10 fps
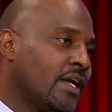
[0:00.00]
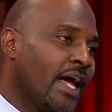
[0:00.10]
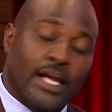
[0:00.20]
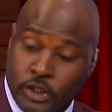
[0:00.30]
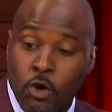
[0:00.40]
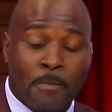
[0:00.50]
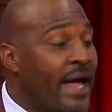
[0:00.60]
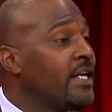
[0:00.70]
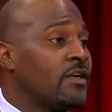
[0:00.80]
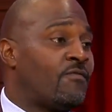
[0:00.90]
And you
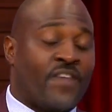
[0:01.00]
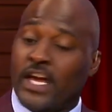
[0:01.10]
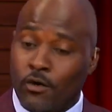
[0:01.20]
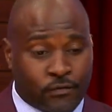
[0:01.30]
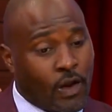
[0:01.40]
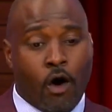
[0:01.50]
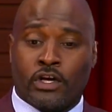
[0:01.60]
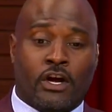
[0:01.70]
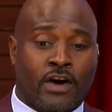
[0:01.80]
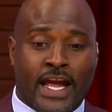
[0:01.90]
made the fatal flaw
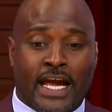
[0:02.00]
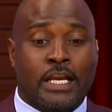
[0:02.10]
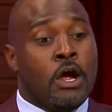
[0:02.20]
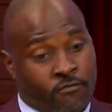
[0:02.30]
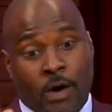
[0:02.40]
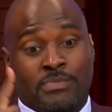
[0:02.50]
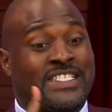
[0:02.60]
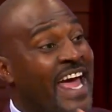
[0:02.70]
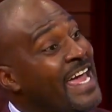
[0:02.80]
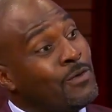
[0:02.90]
in your head from
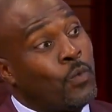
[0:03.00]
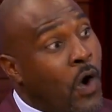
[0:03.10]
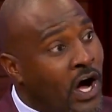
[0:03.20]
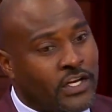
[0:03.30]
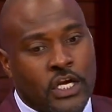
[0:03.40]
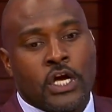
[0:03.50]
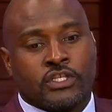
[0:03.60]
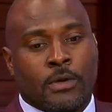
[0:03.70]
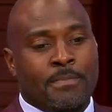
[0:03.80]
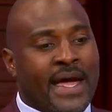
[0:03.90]
day one
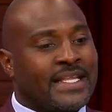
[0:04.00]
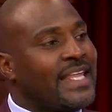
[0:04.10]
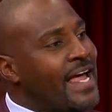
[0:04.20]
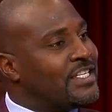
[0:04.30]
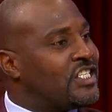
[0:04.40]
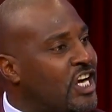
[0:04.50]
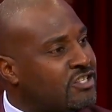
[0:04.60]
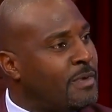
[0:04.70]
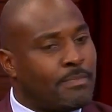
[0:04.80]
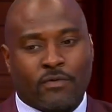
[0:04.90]
to make that
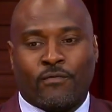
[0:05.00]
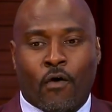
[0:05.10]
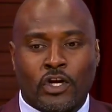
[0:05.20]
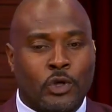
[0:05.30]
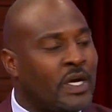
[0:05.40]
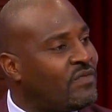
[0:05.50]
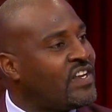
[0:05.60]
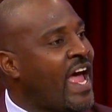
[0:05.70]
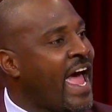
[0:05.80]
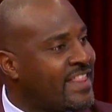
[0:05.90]
judgment before you
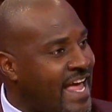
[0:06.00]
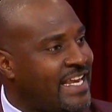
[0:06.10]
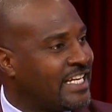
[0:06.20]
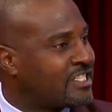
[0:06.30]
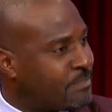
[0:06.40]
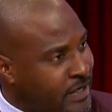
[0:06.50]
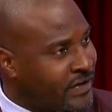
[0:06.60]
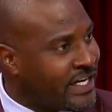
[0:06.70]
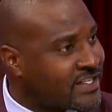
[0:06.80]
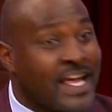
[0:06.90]
even had that
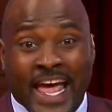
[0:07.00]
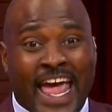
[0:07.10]
experience.